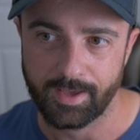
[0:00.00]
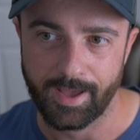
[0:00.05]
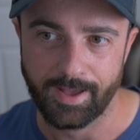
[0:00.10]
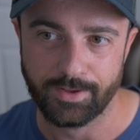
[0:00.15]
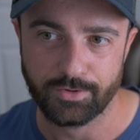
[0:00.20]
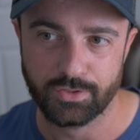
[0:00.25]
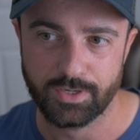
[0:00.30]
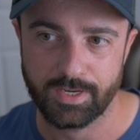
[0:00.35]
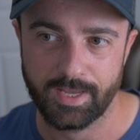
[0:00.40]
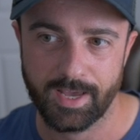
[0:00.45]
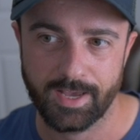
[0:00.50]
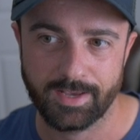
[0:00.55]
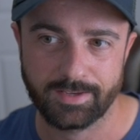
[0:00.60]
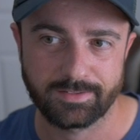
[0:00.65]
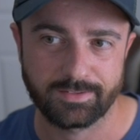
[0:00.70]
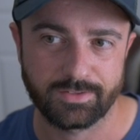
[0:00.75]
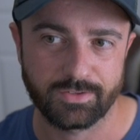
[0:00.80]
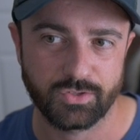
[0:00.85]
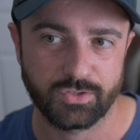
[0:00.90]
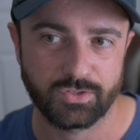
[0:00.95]
actually has
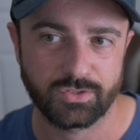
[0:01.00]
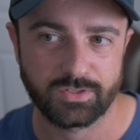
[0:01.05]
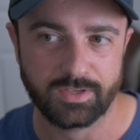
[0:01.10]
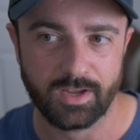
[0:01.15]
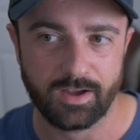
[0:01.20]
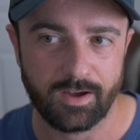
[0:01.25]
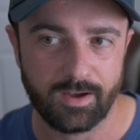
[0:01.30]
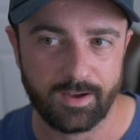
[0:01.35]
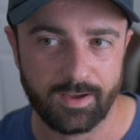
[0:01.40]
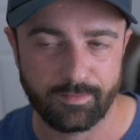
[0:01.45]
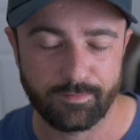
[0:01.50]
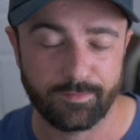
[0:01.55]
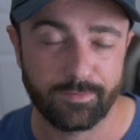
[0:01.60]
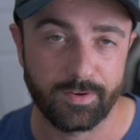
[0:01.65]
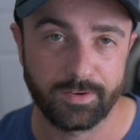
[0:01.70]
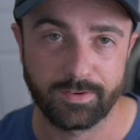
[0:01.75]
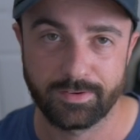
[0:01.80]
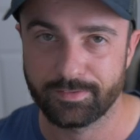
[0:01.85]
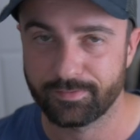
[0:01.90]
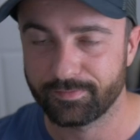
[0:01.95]
the star in
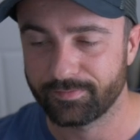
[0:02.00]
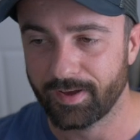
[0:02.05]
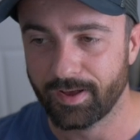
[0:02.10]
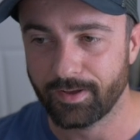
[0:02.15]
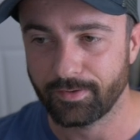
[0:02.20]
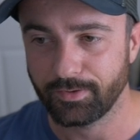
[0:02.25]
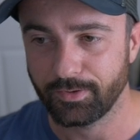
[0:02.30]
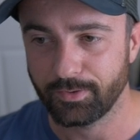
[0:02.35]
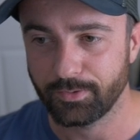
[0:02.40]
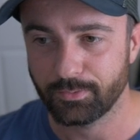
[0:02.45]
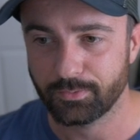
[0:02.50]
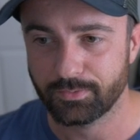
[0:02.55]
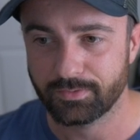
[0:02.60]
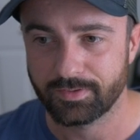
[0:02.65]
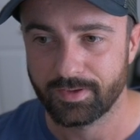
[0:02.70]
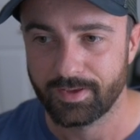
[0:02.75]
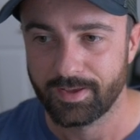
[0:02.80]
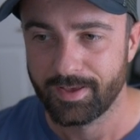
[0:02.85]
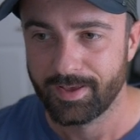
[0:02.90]
front of values.